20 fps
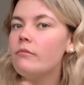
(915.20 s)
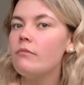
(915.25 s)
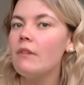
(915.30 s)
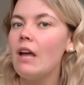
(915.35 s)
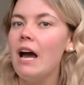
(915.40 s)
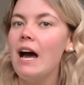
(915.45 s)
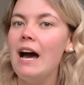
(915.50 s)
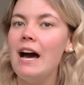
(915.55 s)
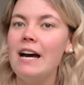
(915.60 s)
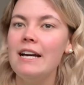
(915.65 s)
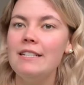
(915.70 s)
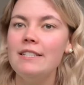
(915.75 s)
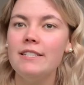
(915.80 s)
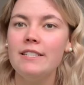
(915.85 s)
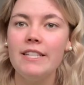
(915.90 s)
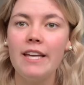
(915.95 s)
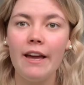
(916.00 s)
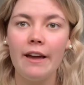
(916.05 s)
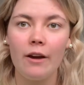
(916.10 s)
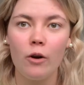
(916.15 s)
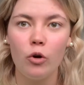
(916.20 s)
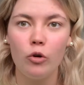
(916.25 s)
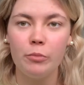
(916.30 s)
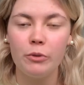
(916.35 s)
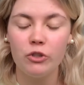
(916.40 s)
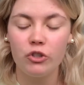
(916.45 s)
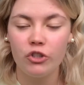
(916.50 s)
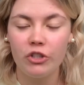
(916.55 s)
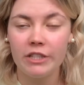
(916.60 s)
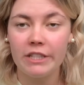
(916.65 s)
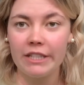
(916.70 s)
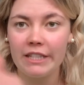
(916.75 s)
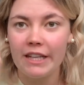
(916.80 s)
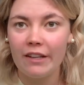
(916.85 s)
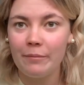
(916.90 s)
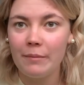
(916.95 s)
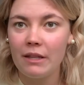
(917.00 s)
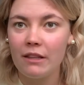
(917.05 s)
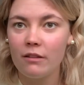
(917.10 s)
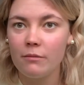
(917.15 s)
And yeah, I hope you enjoyed it. Give
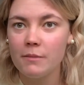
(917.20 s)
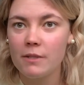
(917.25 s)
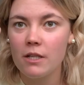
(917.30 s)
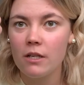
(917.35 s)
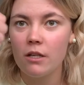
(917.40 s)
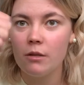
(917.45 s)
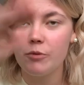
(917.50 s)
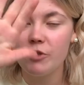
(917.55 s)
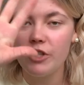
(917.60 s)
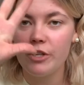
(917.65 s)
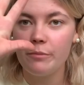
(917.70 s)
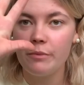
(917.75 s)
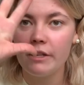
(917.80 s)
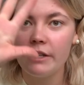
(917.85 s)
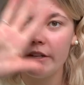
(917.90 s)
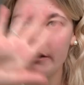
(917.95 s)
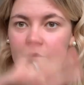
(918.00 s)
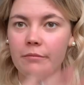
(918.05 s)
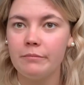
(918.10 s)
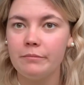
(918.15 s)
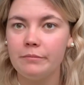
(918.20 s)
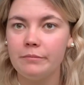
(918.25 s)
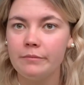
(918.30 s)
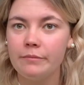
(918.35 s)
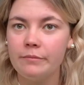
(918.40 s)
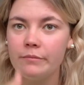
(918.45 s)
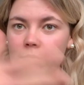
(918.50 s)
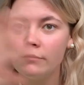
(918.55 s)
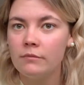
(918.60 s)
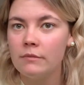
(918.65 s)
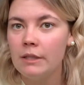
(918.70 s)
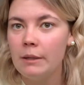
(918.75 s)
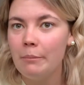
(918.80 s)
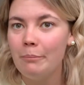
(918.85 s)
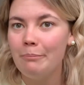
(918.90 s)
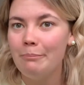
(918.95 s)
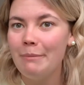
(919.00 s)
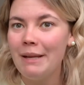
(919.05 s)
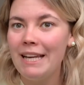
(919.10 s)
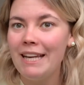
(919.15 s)
me a thumbs up, share my
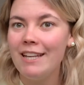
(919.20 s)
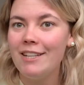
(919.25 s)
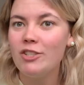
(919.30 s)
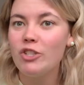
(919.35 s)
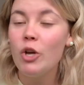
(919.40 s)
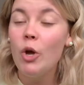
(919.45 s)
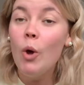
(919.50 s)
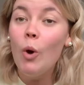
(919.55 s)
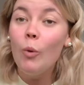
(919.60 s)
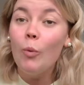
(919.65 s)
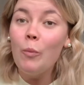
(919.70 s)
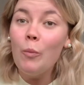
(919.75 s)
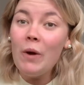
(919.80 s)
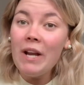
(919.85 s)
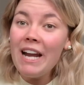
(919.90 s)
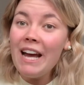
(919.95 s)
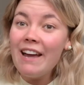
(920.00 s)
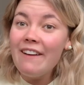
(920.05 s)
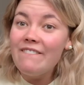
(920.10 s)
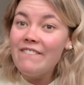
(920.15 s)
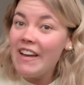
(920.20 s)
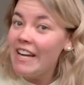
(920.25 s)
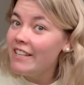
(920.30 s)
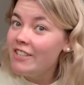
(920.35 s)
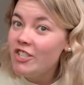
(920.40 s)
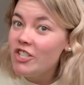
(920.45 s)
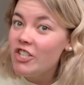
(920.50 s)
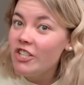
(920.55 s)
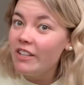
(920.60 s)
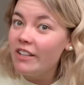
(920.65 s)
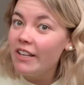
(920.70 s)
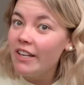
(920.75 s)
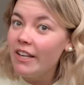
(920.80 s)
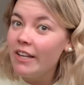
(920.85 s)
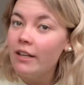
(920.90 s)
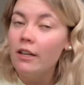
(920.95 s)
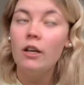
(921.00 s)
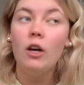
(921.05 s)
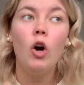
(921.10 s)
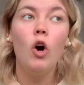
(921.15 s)
page. When I eventually,
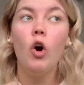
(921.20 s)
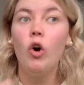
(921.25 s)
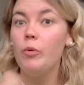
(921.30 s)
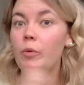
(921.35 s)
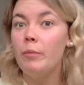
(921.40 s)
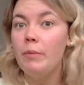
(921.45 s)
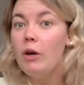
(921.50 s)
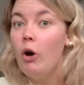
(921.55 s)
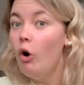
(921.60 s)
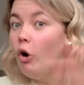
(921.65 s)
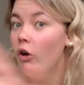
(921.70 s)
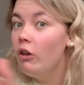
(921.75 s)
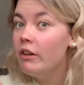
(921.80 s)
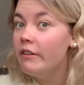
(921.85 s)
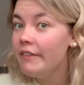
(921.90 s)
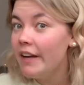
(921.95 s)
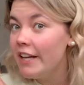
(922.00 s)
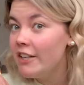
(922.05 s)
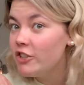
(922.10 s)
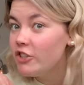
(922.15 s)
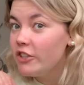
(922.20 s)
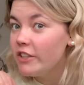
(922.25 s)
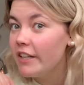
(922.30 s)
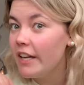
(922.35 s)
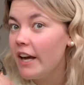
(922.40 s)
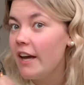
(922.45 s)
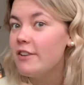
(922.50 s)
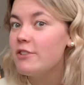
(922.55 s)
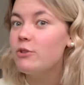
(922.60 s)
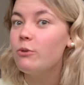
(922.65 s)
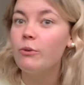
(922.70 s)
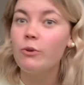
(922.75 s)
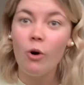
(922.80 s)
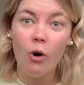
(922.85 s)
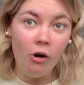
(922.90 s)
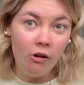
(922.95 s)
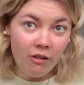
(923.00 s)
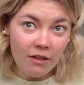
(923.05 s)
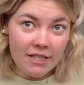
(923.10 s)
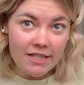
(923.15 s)
or when we all eventually get to go on
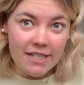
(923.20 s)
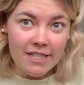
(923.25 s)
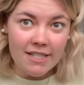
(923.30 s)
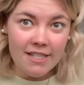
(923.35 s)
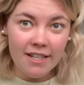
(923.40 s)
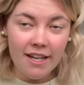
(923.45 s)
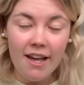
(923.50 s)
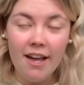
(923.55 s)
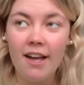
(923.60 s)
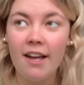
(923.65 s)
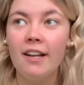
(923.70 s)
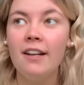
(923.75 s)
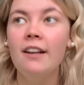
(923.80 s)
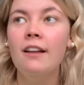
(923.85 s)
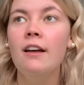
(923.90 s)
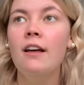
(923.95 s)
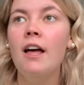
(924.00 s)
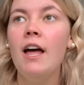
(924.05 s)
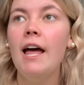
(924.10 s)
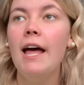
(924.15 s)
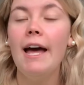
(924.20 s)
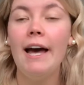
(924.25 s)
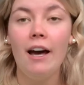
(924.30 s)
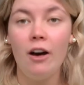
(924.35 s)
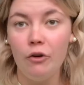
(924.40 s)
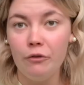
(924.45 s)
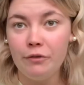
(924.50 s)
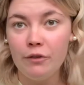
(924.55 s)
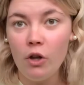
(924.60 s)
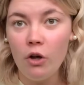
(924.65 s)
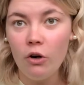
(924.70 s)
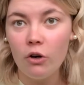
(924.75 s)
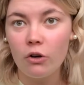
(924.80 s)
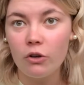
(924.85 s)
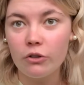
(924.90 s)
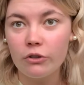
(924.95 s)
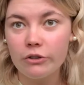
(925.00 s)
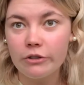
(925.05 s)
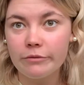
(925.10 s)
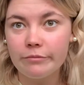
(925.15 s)
holidays again, I'll
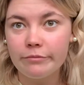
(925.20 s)
vlog,